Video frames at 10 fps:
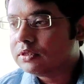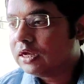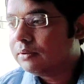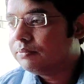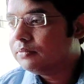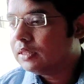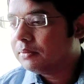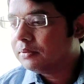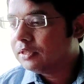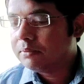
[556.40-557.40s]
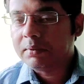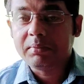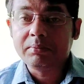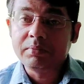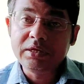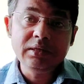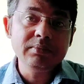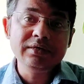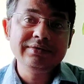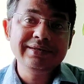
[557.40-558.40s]
may be
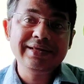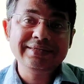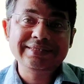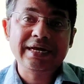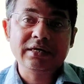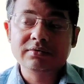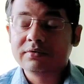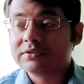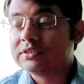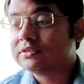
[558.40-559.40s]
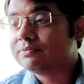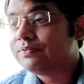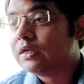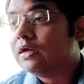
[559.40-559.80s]
minimal delay in diagnosis,